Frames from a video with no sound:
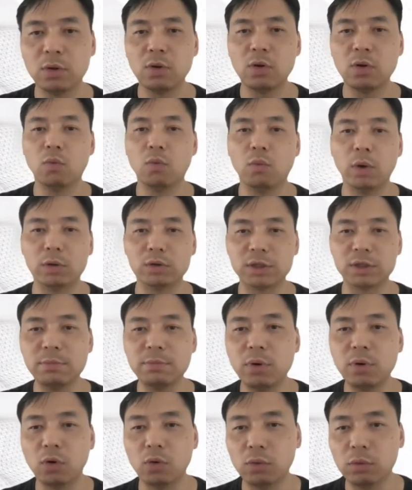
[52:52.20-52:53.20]
while
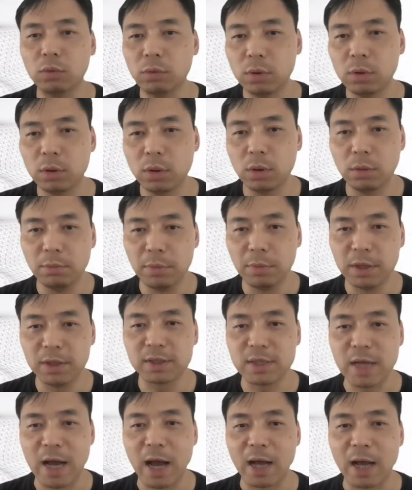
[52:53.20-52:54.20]
simple means
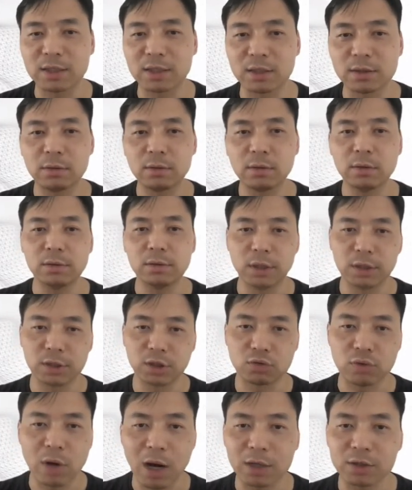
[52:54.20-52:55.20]
that the
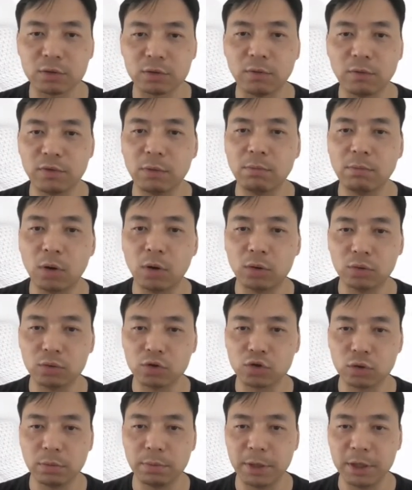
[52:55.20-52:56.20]
structure of the model
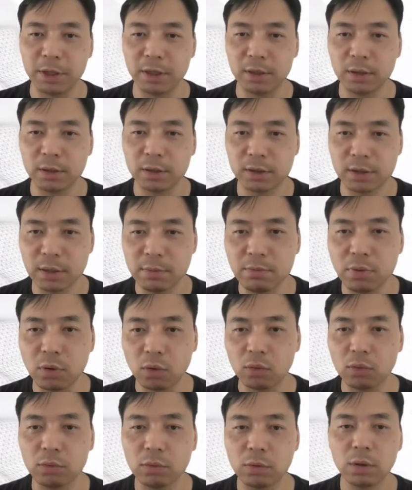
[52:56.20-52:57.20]
should be simple,
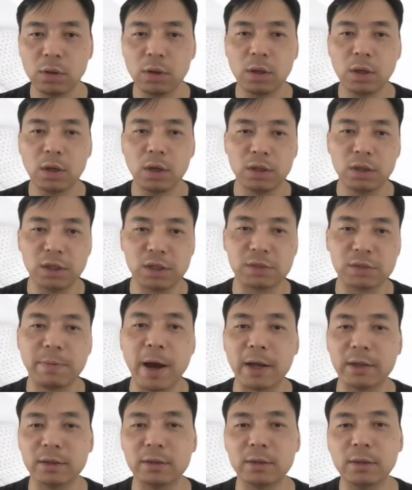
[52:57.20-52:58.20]

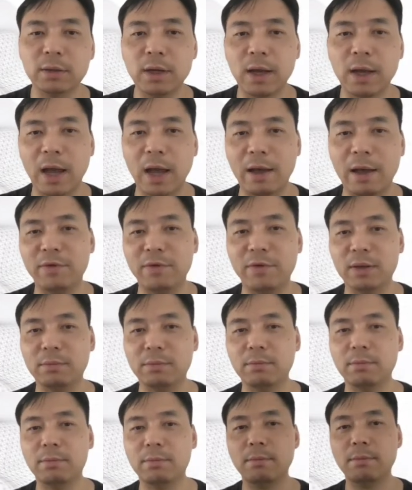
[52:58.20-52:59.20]
despite
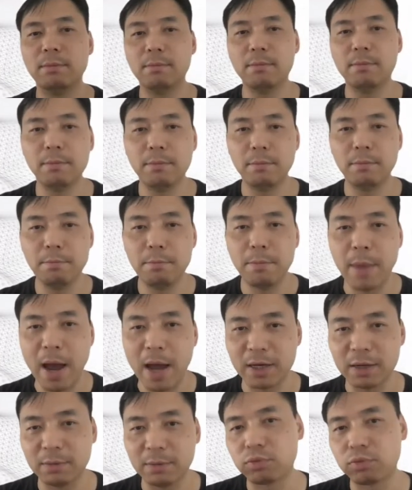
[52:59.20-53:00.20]
having
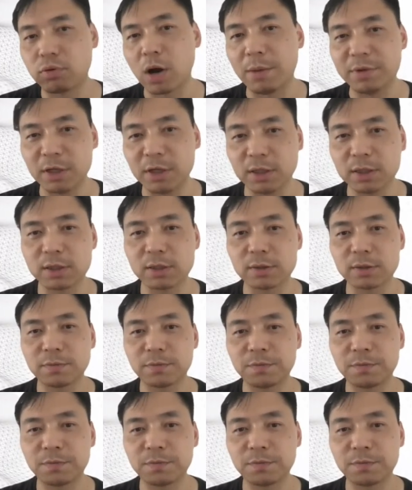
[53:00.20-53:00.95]
many parameters.